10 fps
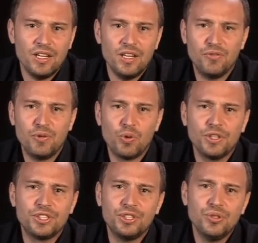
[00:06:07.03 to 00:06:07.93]
If we
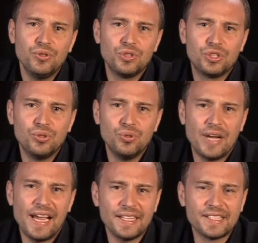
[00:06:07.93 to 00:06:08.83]
want to
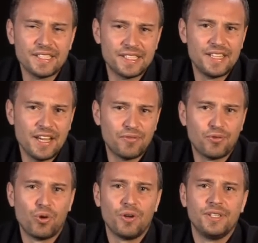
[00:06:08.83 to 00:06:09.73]
access,
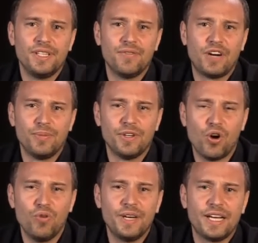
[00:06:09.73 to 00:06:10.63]
therefore, the environment
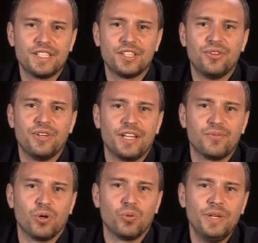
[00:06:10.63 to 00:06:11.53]
over an unsecure
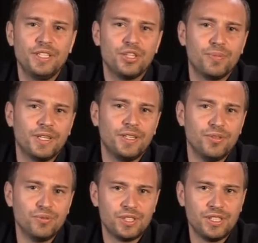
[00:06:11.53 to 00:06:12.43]
network, we typically
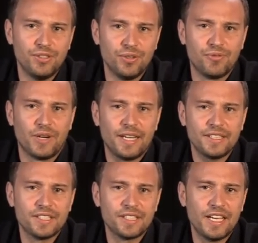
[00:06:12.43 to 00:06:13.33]
use the Unified
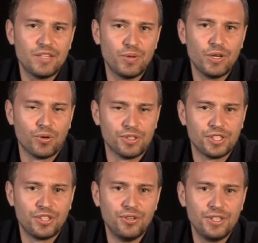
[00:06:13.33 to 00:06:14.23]
Access Gateway or a
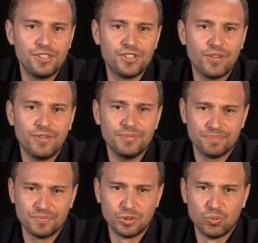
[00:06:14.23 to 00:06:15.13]
security server.
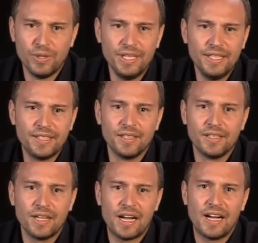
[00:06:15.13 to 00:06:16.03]
We need a
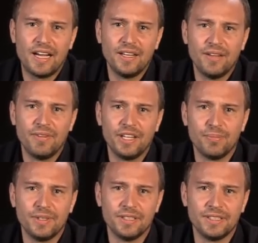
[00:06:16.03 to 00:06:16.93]
high
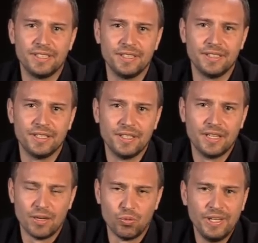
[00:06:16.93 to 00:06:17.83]
availability,
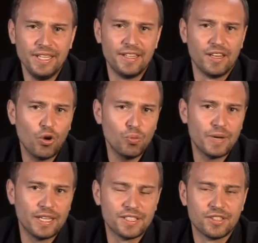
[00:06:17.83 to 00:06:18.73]
we need a load
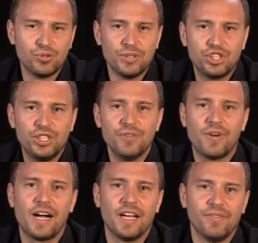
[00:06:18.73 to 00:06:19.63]
balancer to achieve
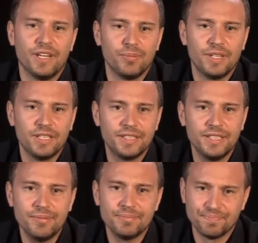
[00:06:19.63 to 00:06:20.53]
high
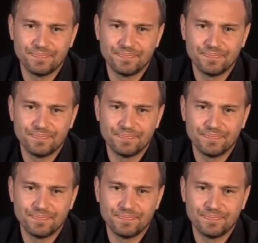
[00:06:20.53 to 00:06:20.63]
availability.